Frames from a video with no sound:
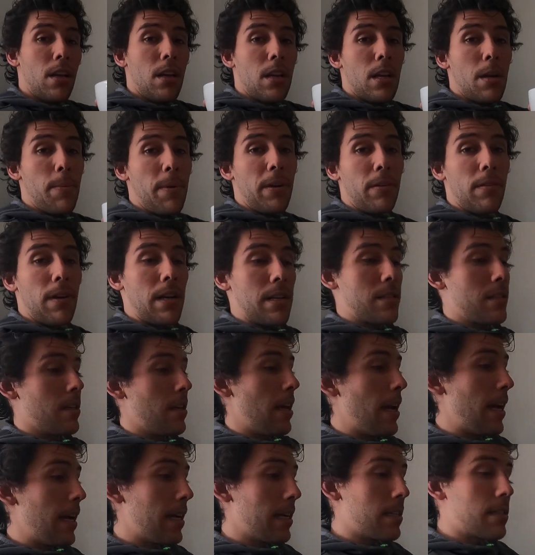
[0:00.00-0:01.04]
Got my rice and
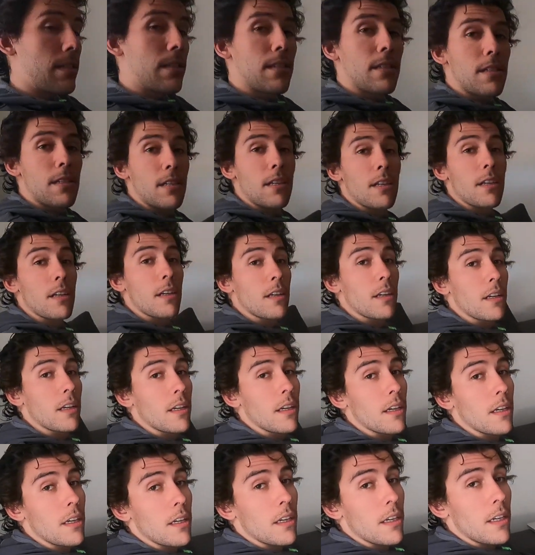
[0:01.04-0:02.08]
eggs
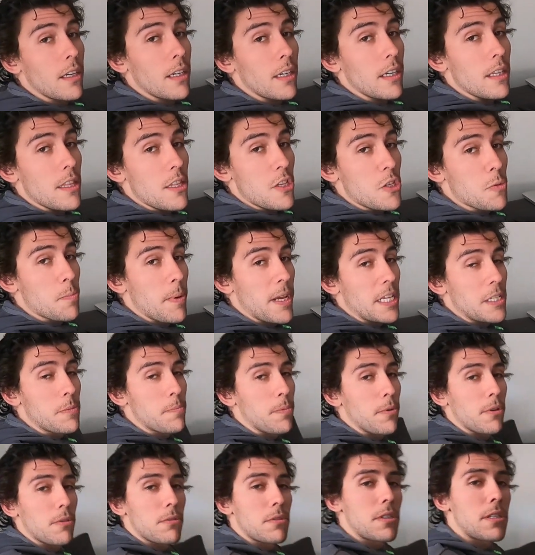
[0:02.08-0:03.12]
in the space
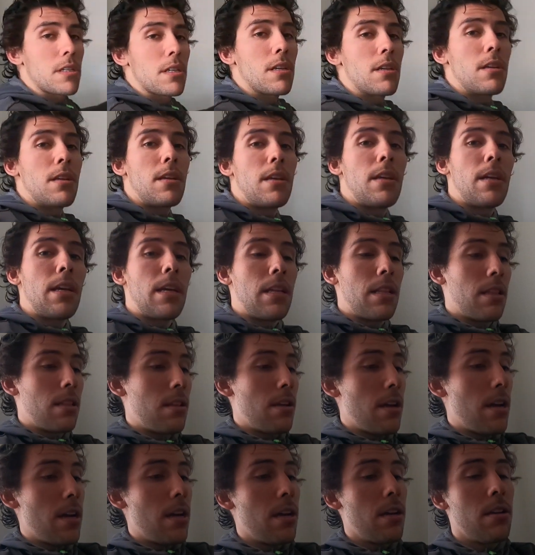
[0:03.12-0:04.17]
boots, and
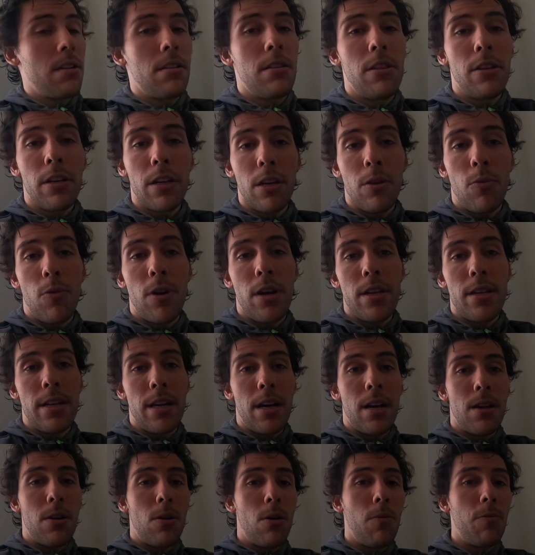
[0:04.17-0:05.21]
looking to wind
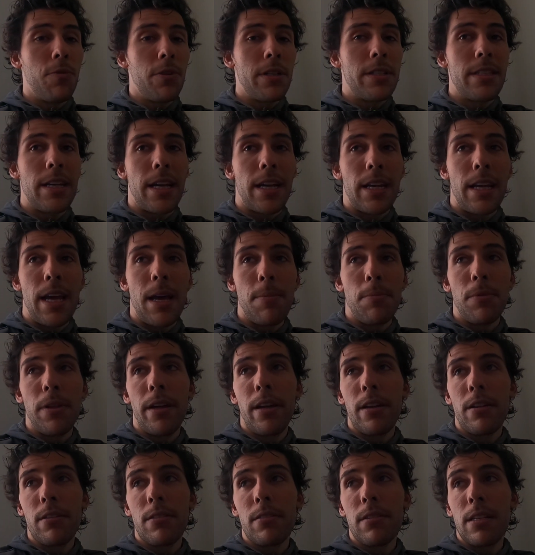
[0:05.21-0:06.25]
down, hopefully take a nap
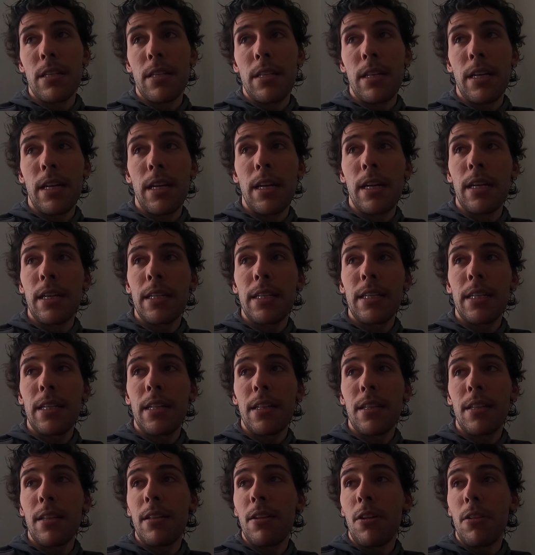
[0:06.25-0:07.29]
later and
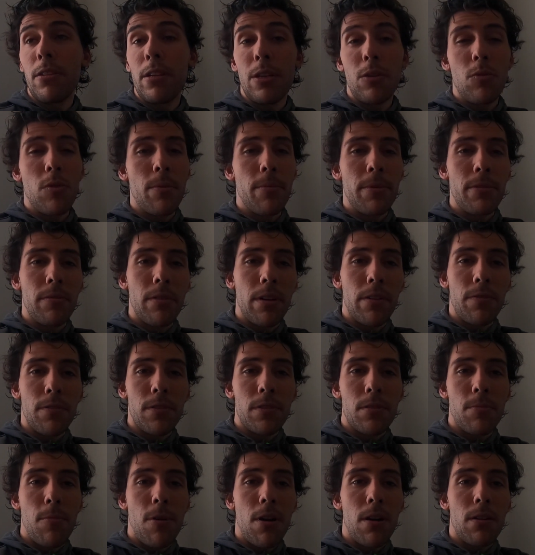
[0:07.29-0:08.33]
get all the equipment ready for
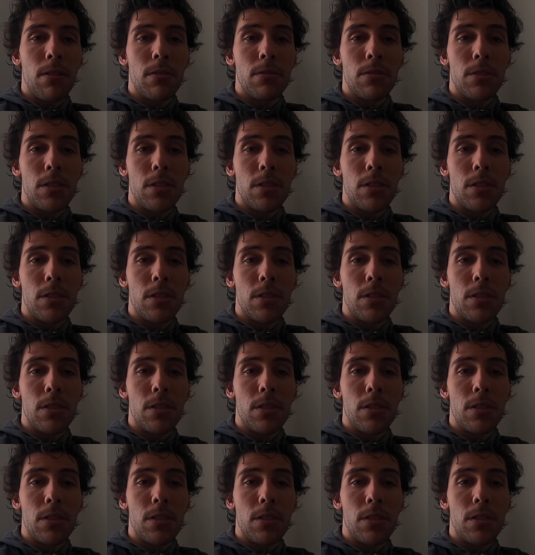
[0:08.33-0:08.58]
tomorrow.